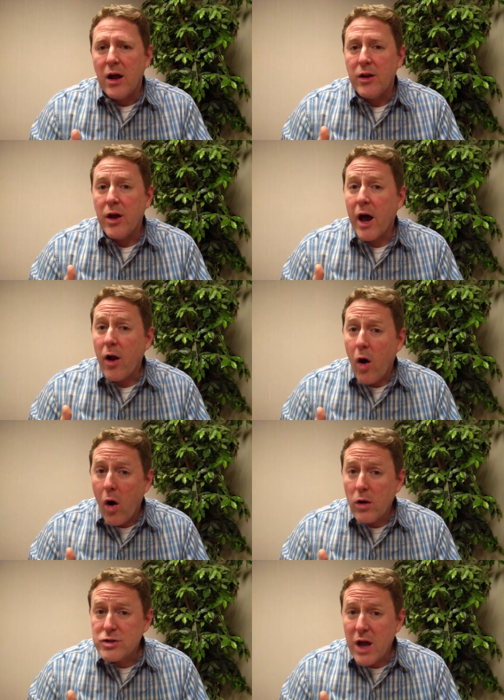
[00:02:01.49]
not
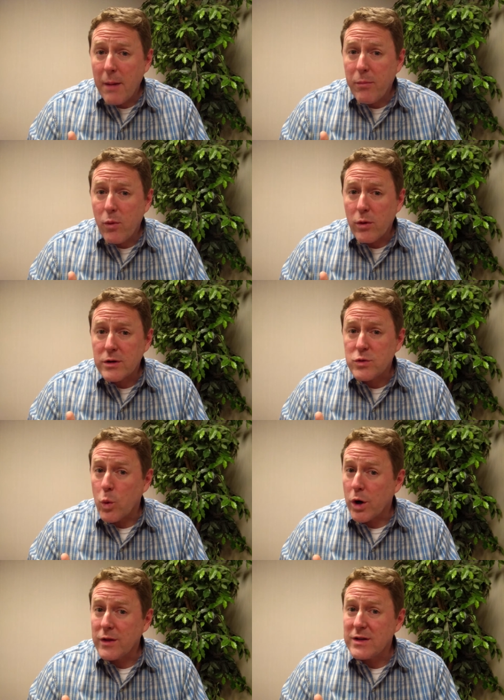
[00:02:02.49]
all job boards
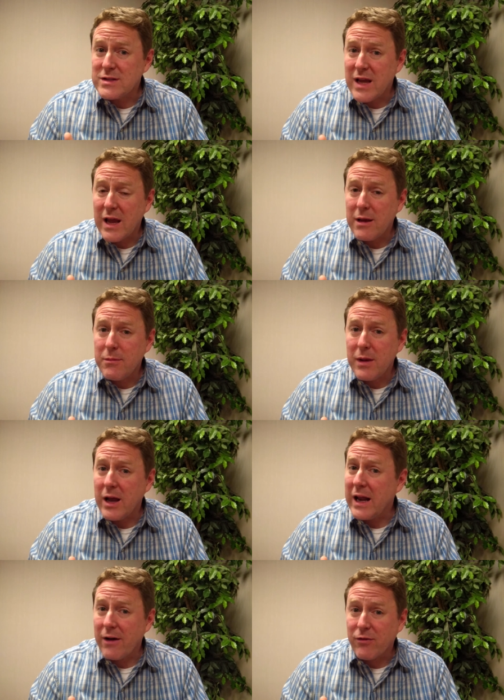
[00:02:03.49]
work the same
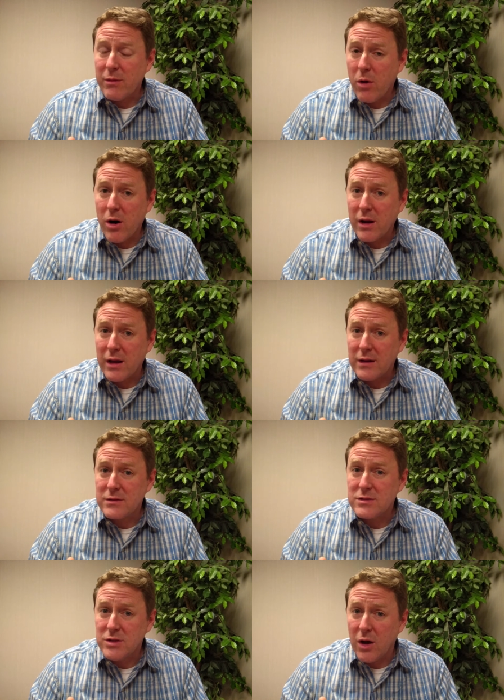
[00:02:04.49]
in every market.
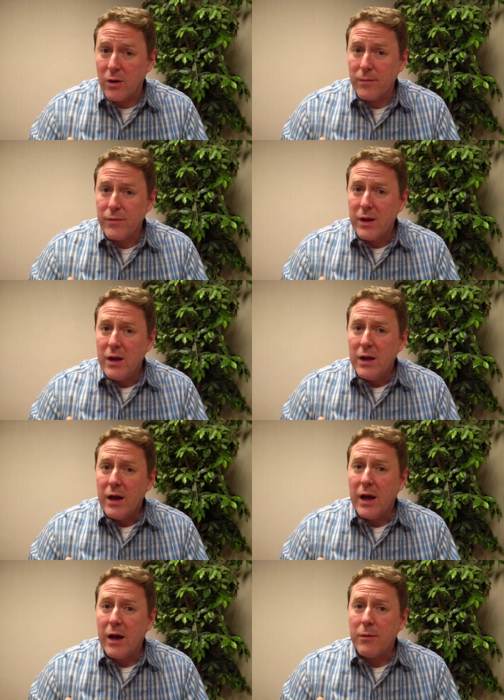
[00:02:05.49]
So
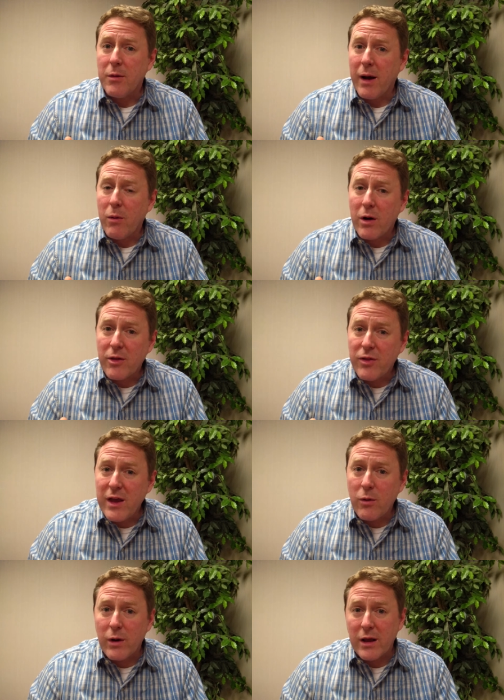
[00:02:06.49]
uh, you might want to
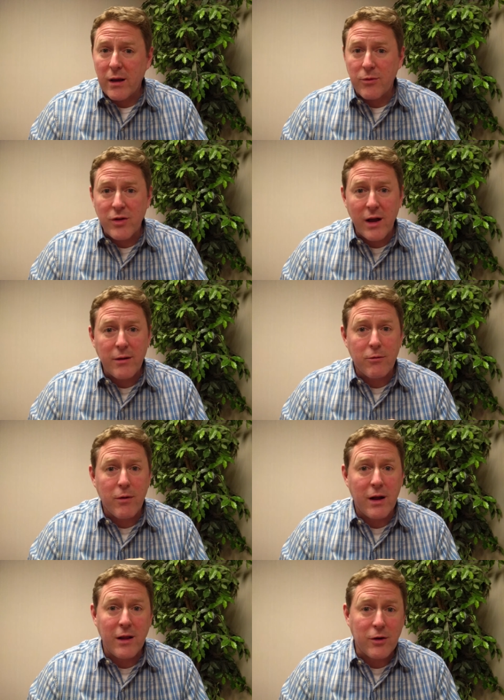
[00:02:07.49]
think when it comes time to
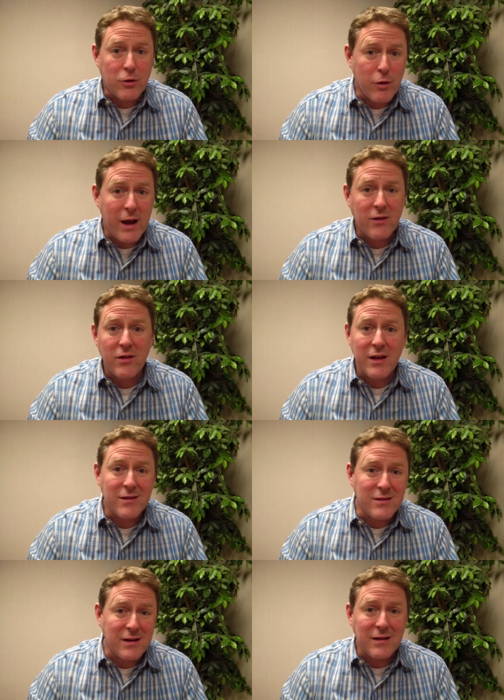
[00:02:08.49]
run either
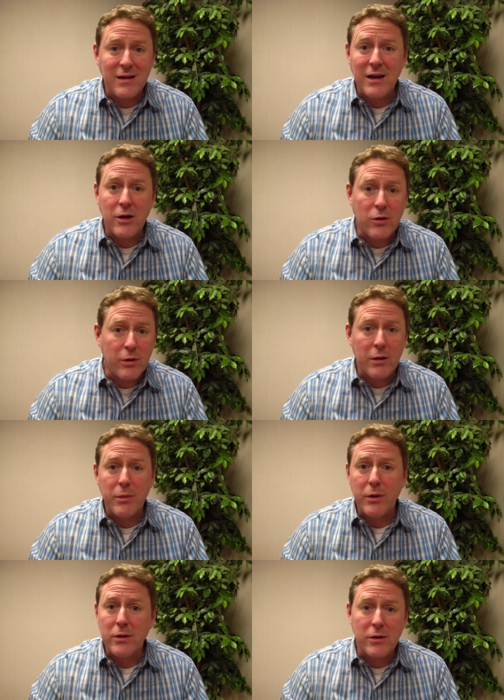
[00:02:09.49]
Craigslist, Indeed, Career
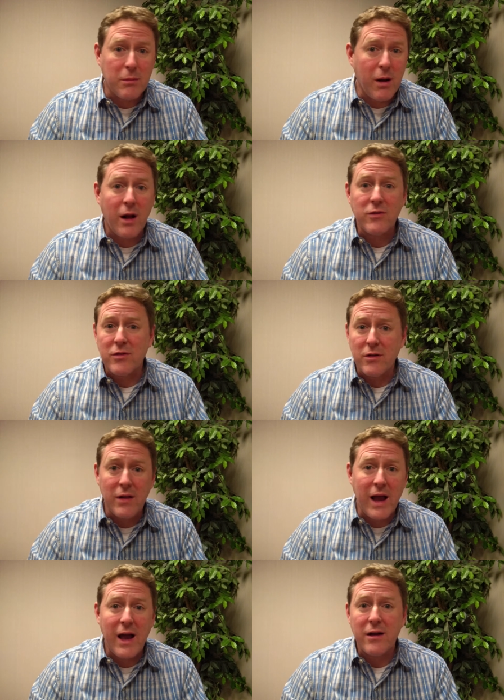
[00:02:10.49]
Builder, Monster,
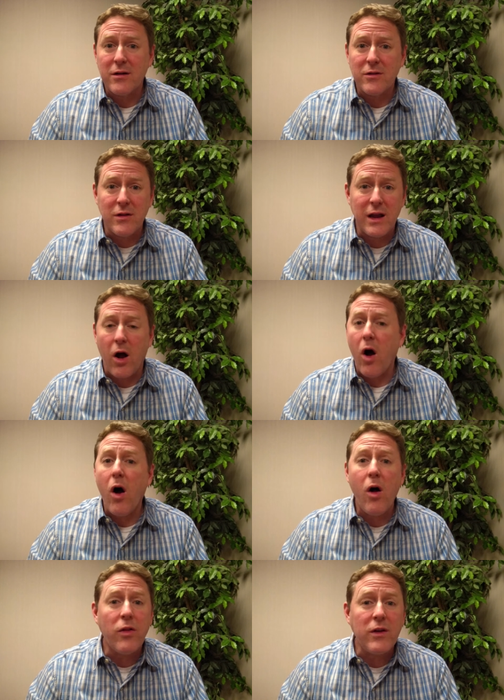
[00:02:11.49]
Ladders,
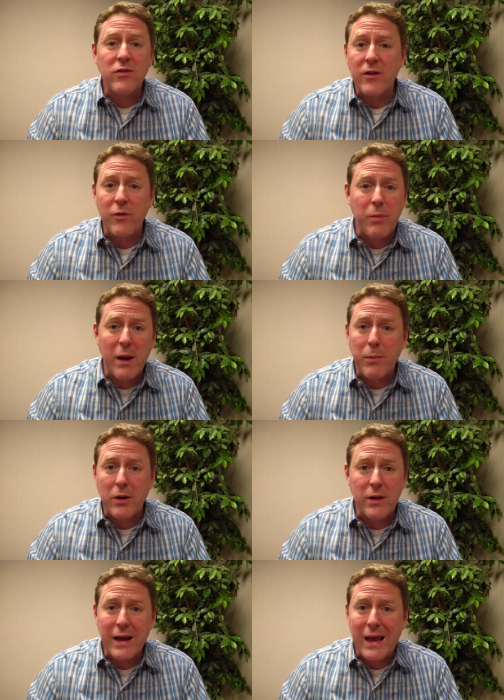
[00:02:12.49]
all these different
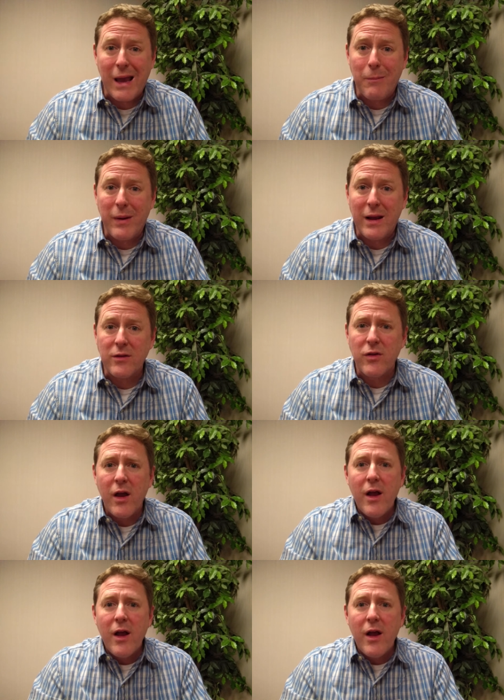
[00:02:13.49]
pay-per-click campaigns